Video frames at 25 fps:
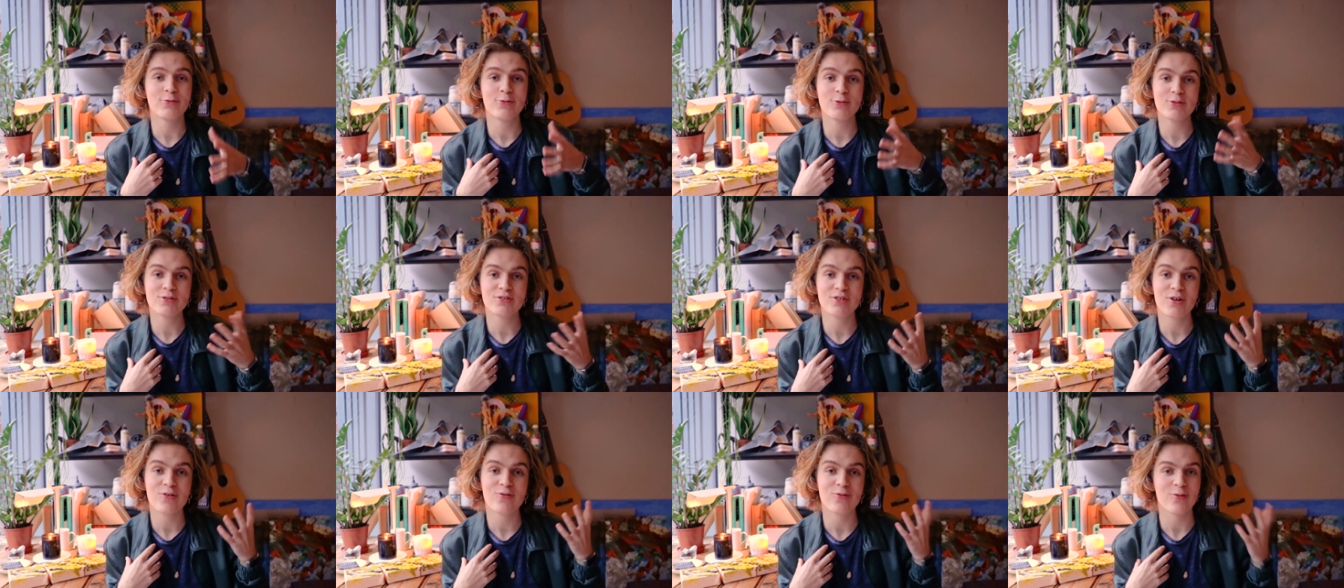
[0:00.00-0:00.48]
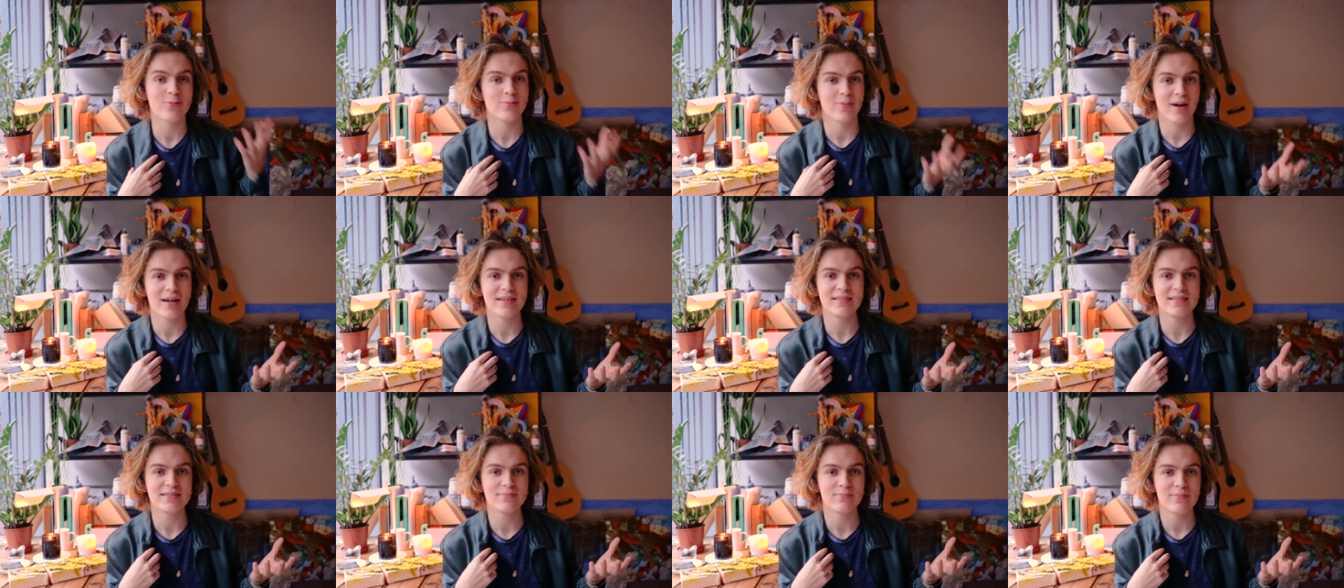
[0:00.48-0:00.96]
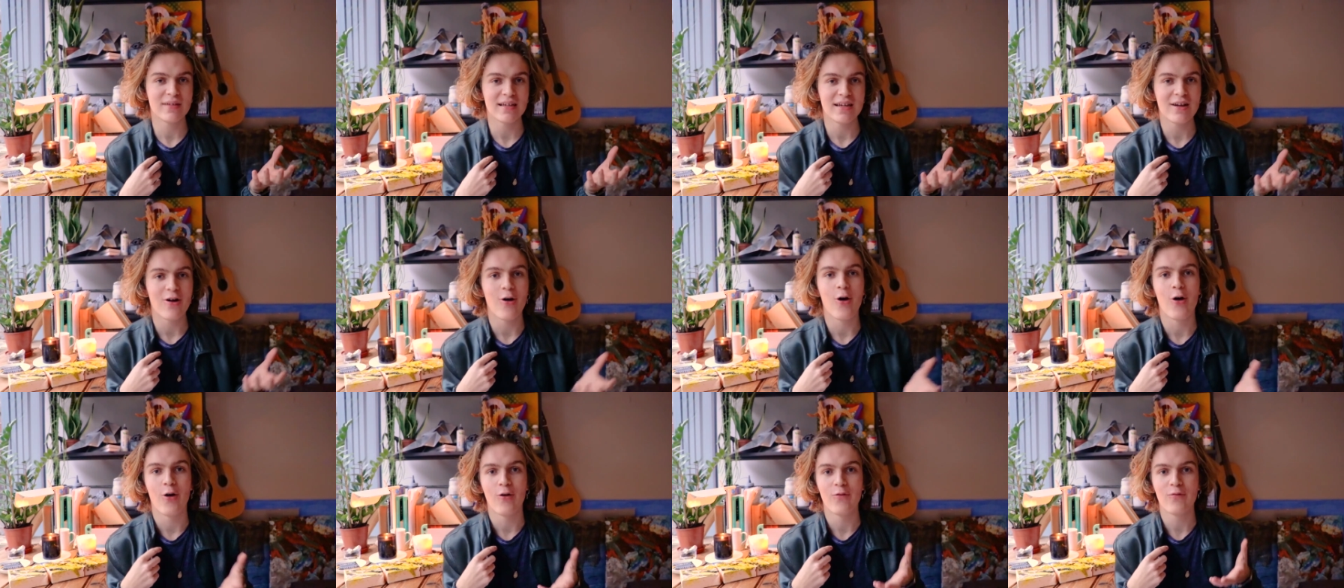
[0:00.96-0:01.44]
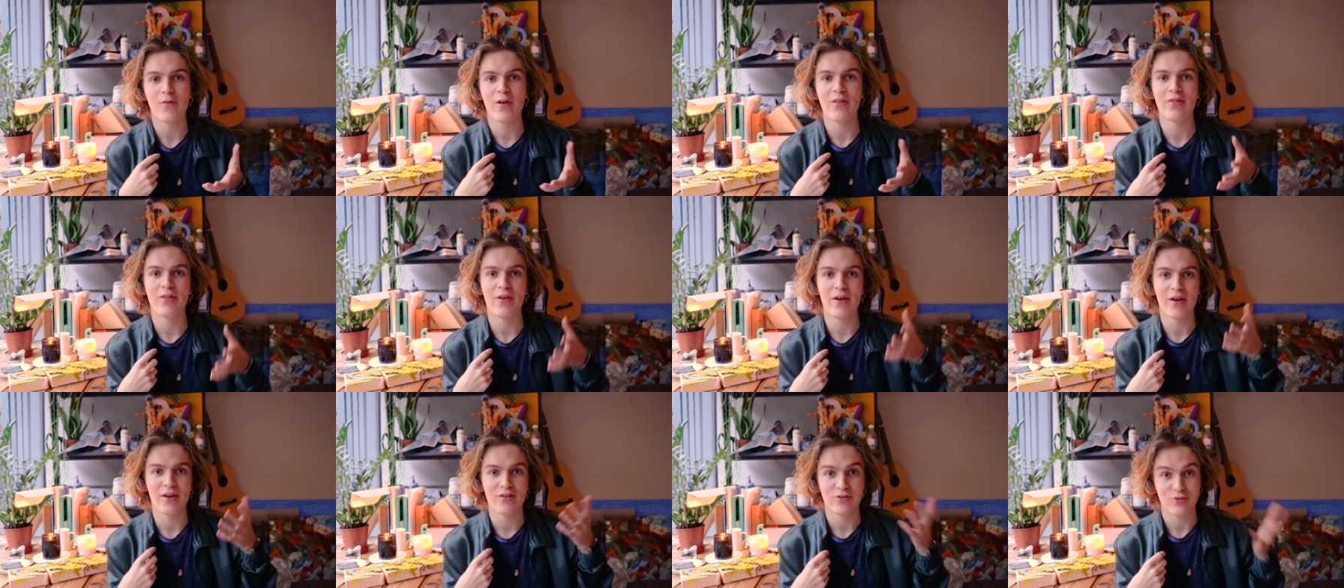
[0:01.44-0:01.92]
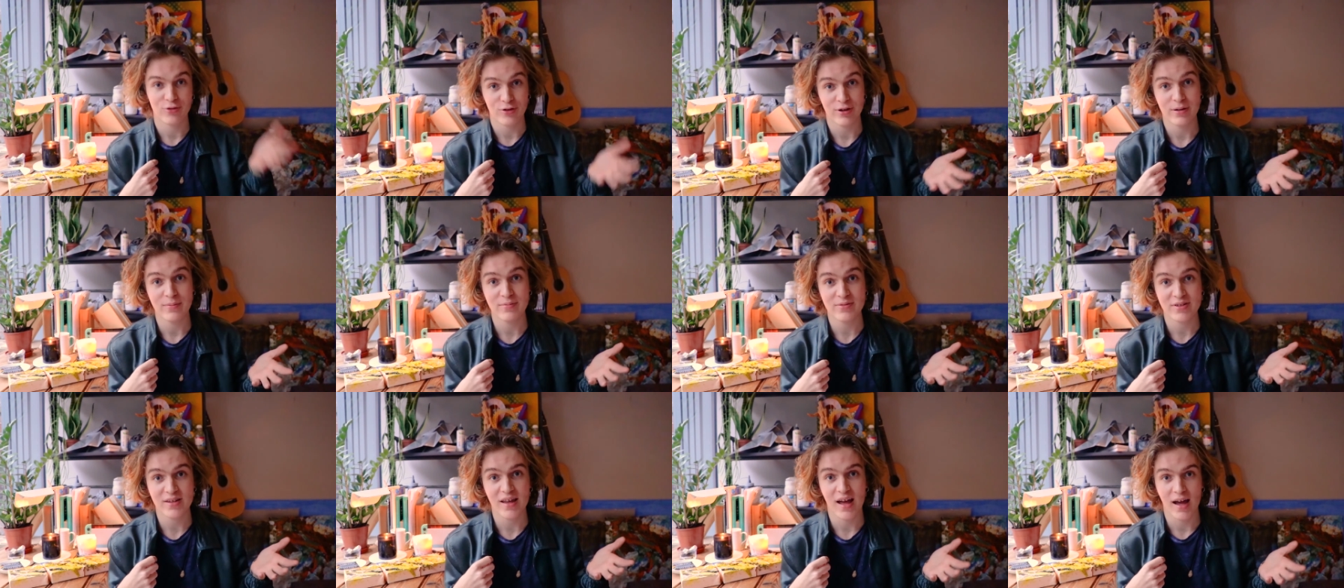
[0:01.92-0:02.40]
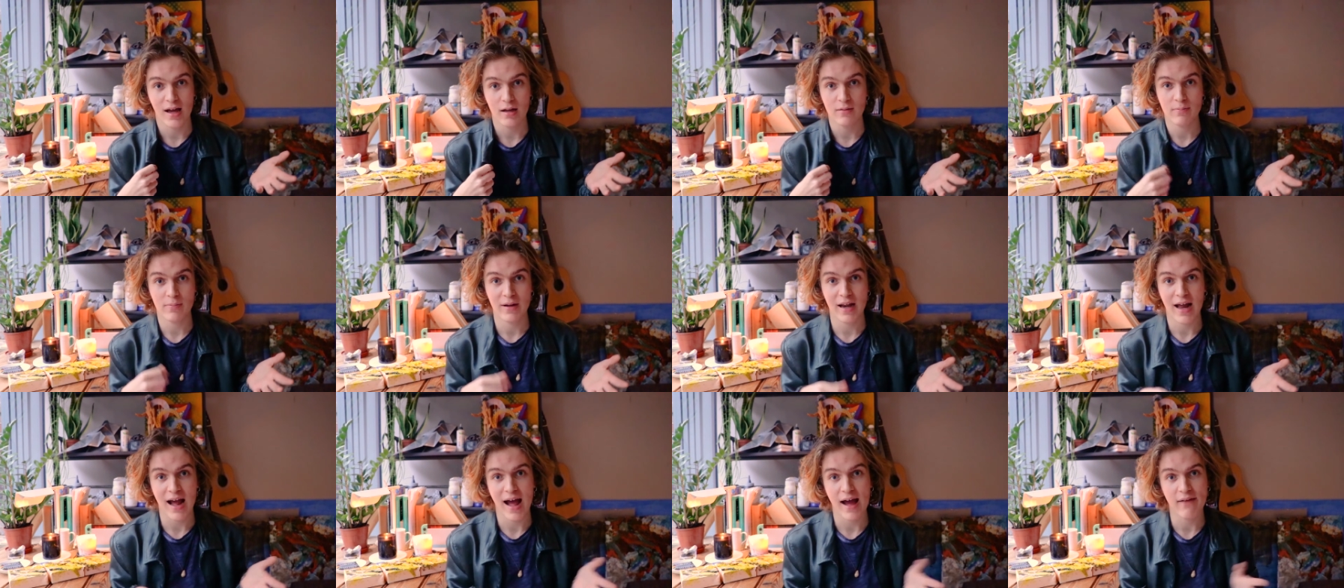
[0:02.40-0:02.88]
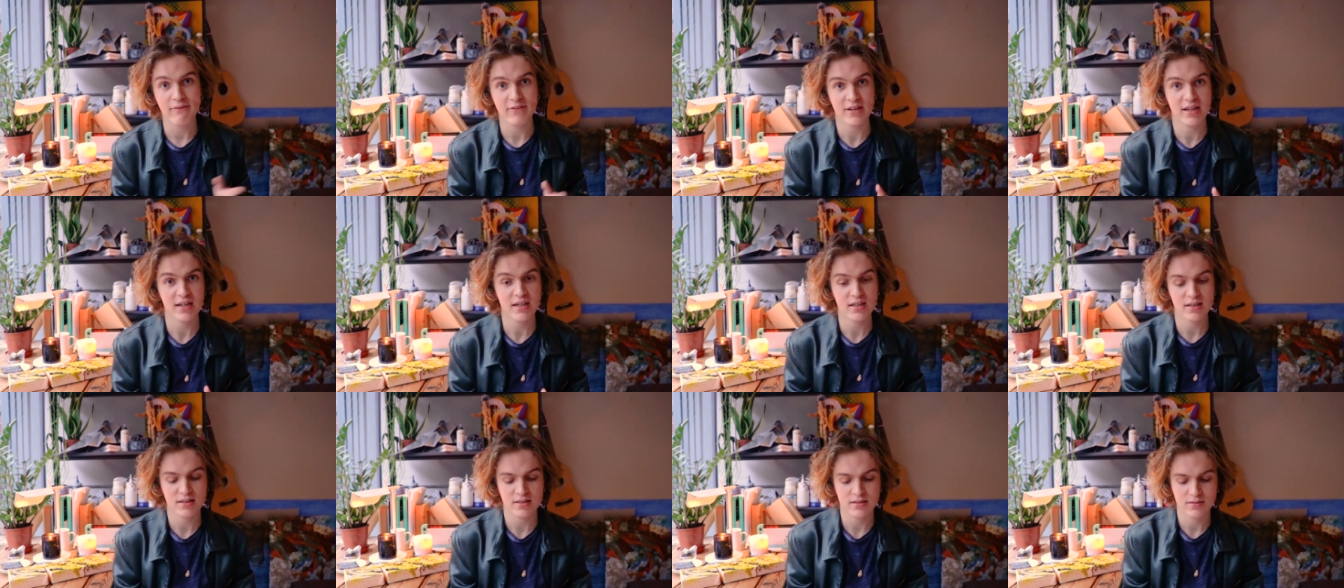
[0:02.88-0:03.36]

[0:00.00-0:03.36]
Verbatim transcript: also reminded me of the dreams that i have been having.